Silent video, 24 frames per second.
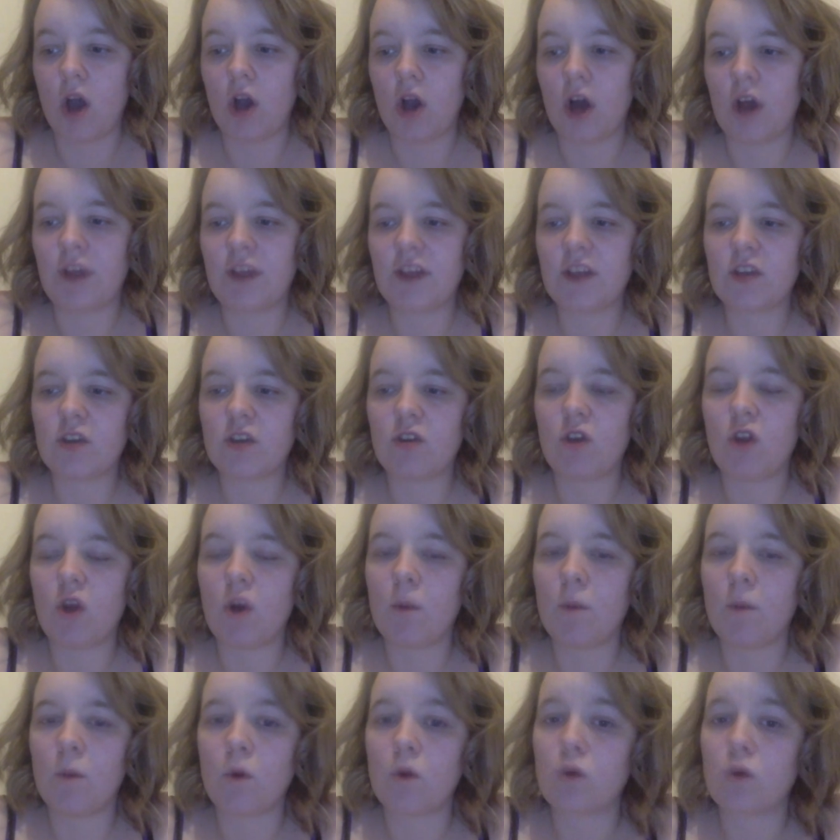I think you're a
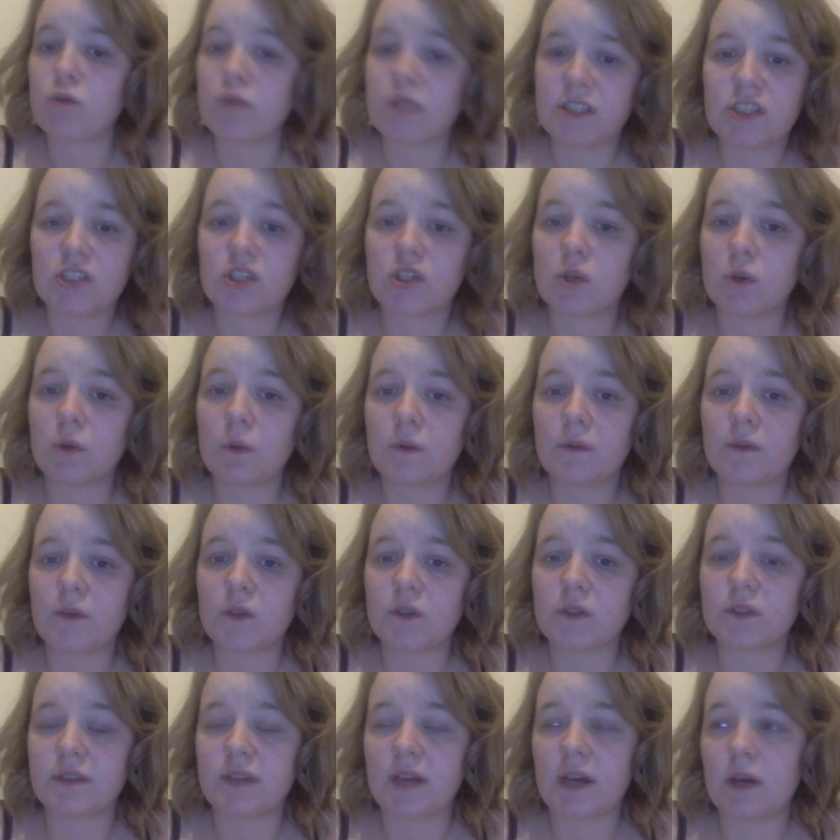lot more critical of
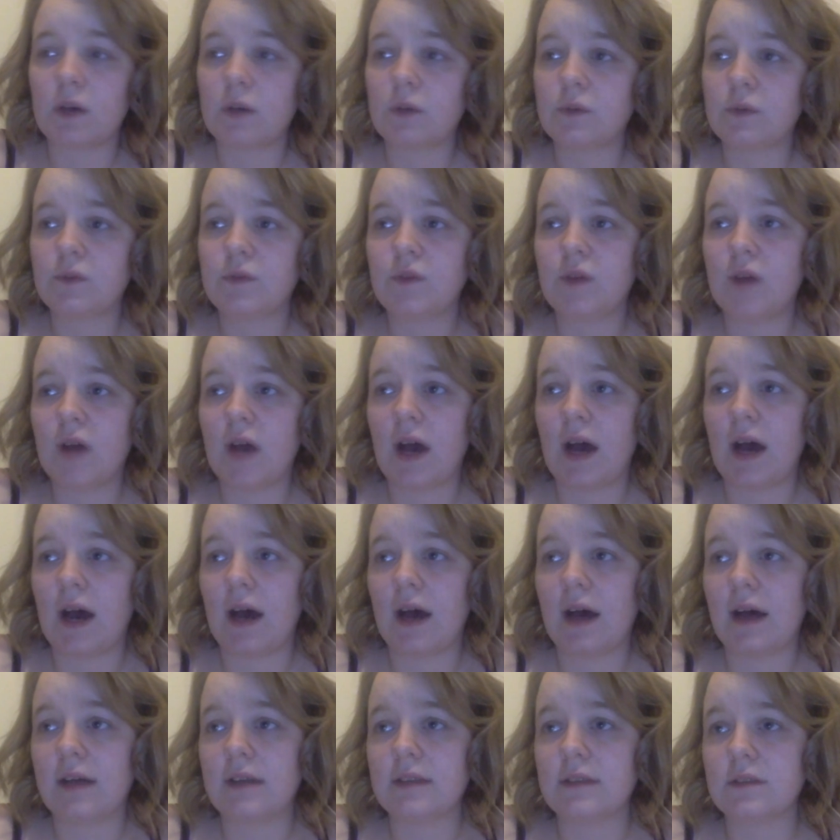yourself
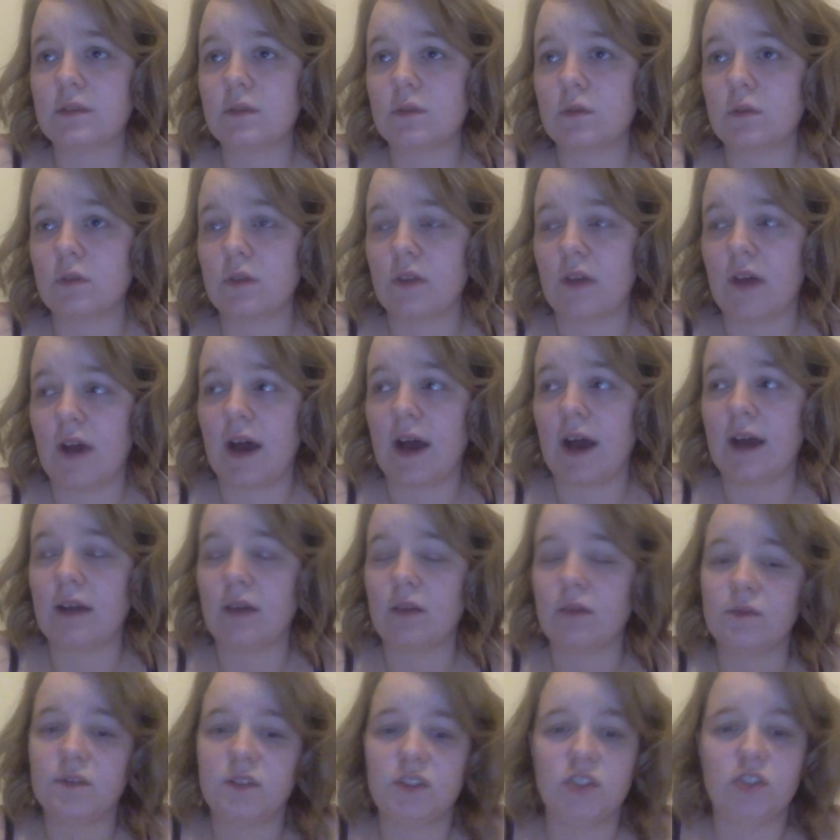and all of that, and
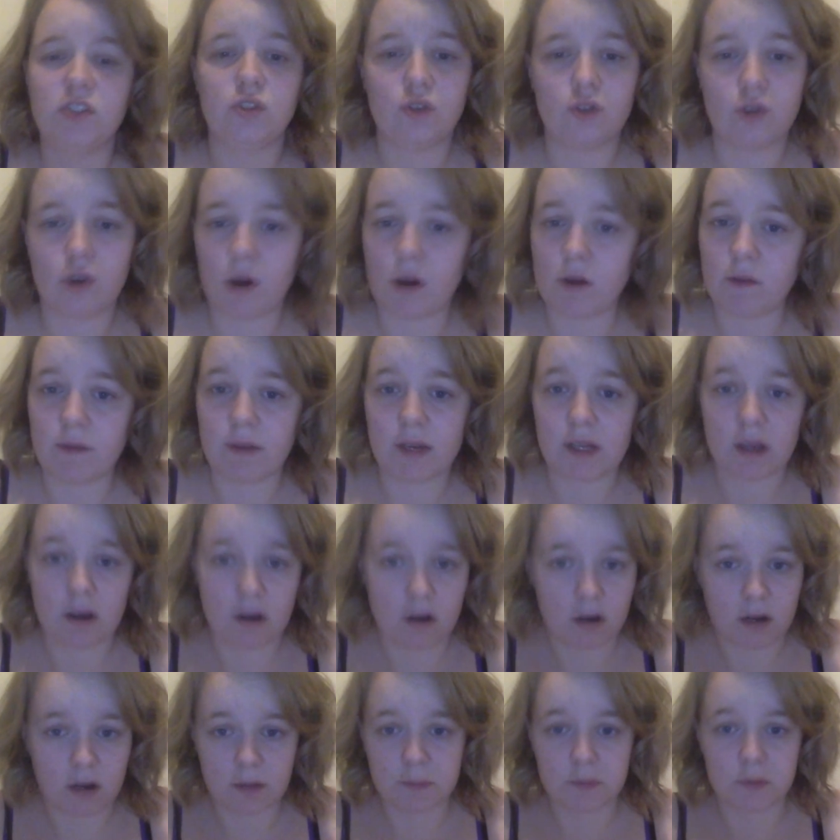obviously you try really
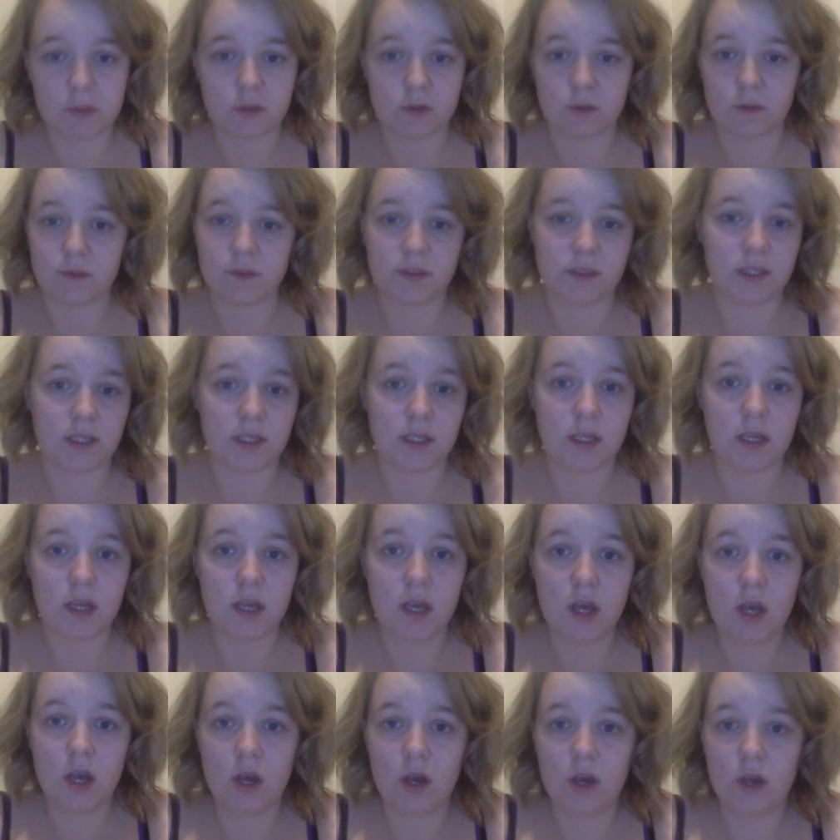hard because obviously
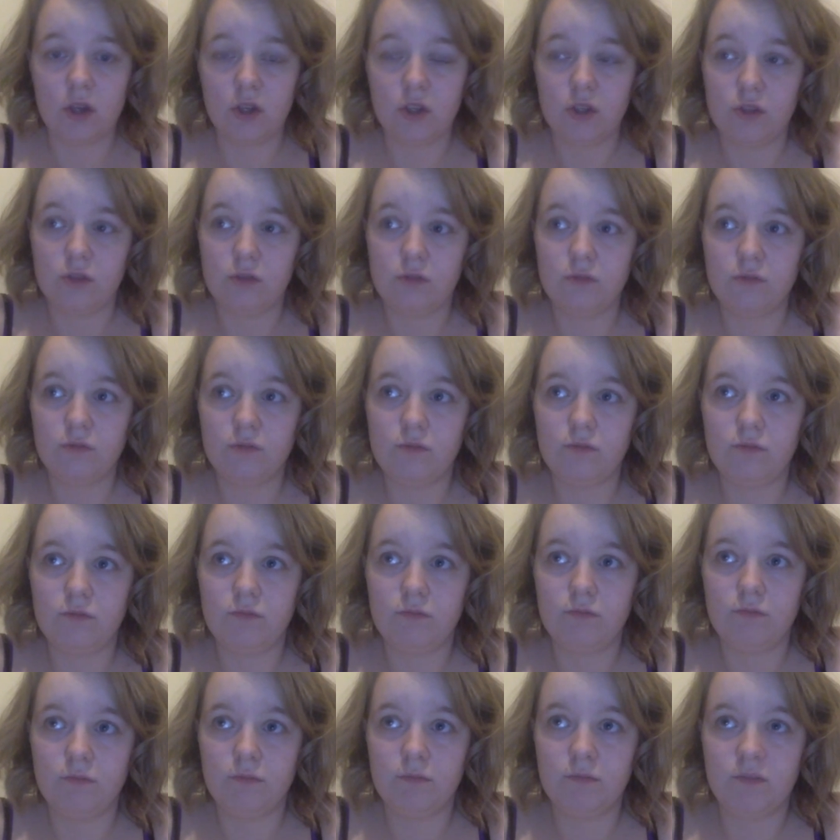
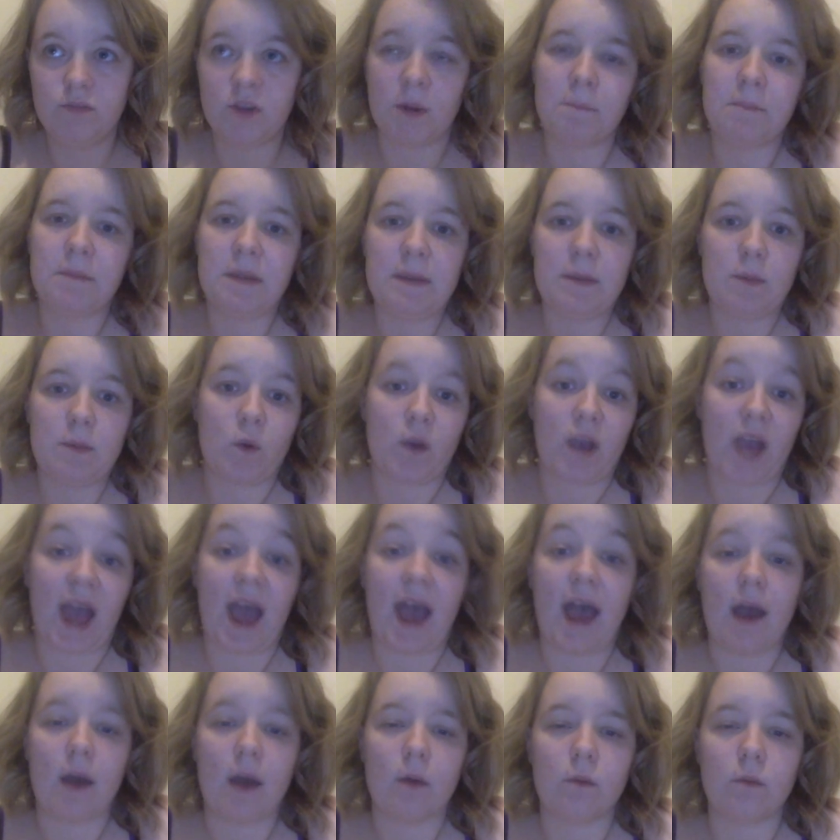some people
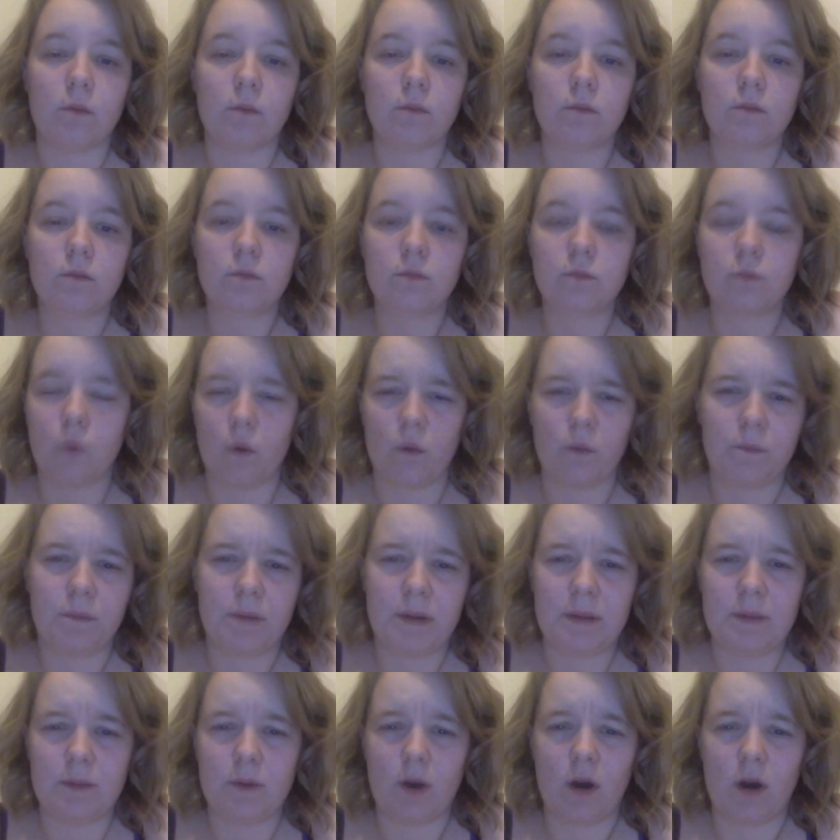care what
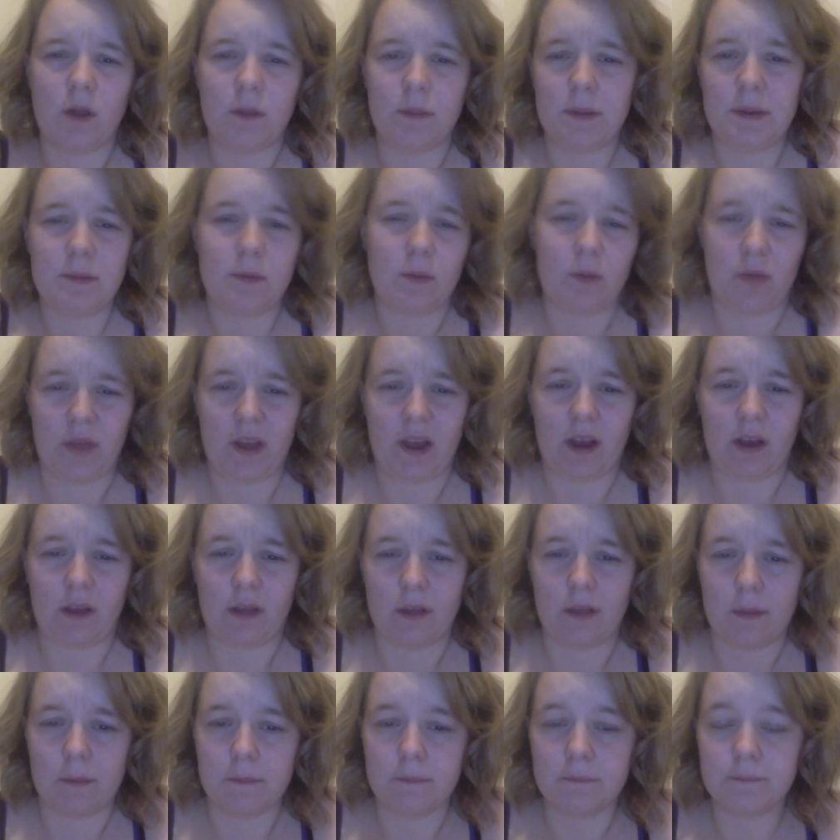other people think of
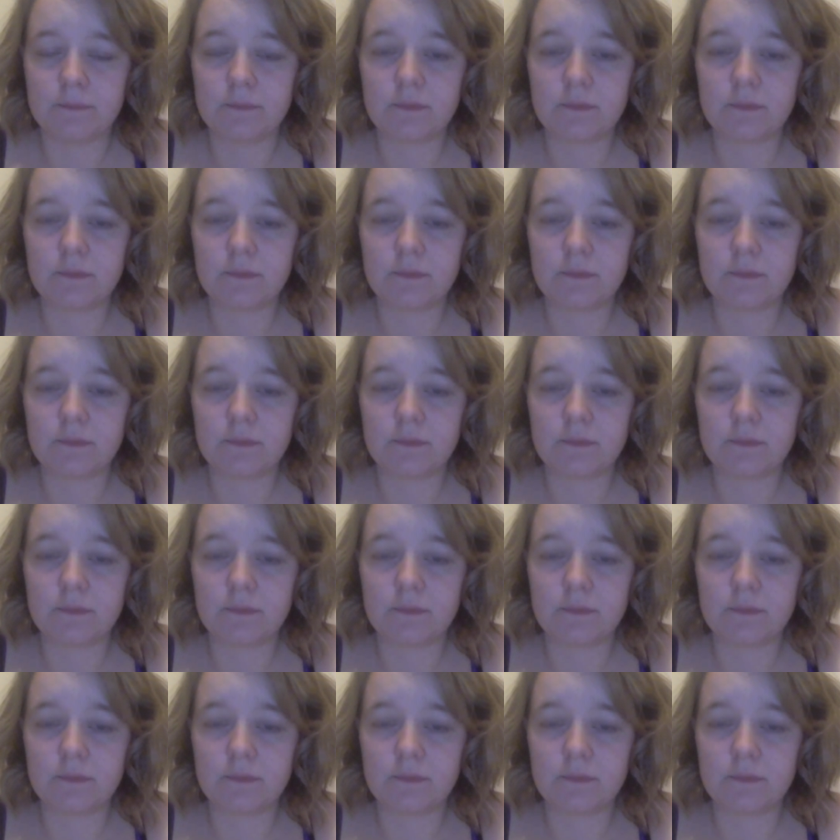them.